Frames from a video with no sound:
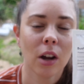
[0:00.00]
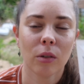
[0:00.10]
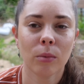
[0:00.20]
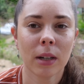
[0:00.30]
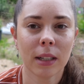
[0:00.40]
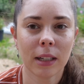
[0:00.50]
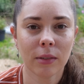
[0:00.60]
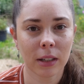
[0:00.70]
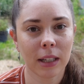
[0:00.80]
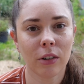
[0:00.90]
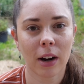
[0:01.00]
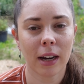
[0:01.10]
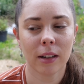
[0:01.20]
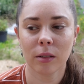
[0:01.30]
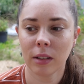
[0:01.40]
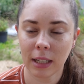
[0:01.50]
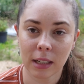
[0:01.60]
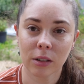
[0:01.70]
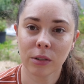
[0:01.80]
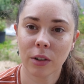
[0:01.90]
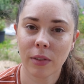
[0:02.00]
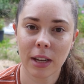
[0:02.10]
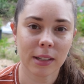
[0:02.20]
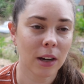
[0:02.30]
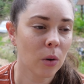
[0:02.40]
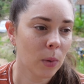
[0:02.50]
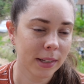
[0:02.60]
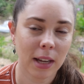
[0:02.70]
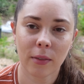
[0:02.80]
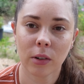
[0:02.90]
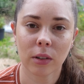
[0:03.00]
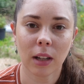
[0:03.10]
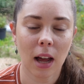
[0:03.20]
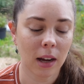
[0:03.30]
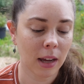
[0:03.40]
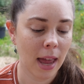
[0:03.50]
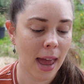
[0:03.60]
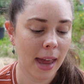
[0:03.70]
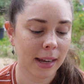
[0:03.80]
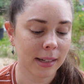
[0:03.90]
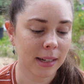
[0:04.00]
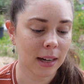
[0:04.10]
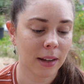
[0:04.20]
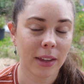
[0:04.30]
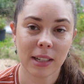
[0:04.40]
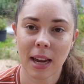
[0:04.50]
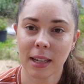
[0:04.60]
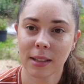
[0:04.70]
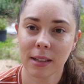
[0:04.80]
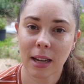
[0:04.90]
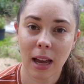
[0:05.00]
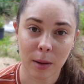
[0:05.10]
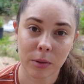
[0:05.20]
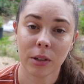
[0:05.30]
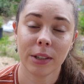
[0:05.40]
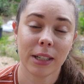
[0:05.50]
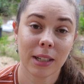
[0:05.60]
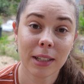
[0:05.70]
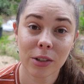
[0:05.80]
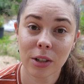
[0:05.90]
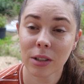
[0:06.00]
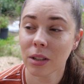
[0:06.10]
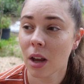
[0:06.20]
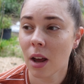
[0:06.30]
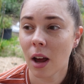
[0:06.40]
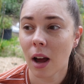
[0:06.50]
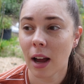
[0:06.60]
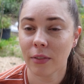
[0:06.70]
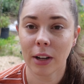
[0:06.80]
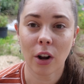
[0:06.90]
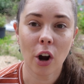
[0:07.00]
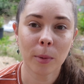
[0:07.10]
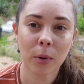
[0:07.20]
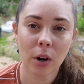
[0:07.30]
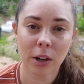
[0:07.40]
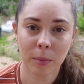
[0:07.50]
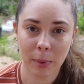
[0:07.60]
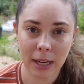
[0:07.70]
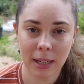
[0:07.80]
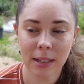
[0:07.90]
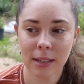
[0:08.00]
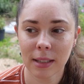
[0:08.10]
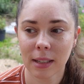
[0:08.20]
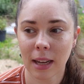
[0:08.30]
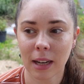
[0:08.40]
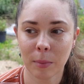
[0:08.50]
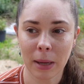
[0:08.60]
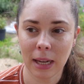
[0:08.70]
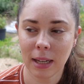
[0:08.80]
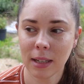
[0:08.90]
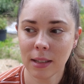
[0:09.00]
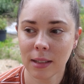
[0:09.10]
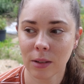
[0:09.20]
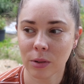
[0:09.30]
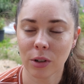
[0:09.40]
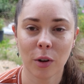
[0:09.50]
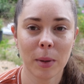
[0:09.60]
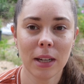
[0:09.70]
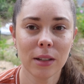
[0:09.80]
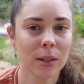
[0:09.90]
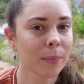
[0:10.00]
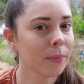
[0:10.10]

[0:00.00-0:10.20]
Really great yield of these. I always have good luck, and they taste absolutely delicious. I find homegrown beans and peas, or snow peas,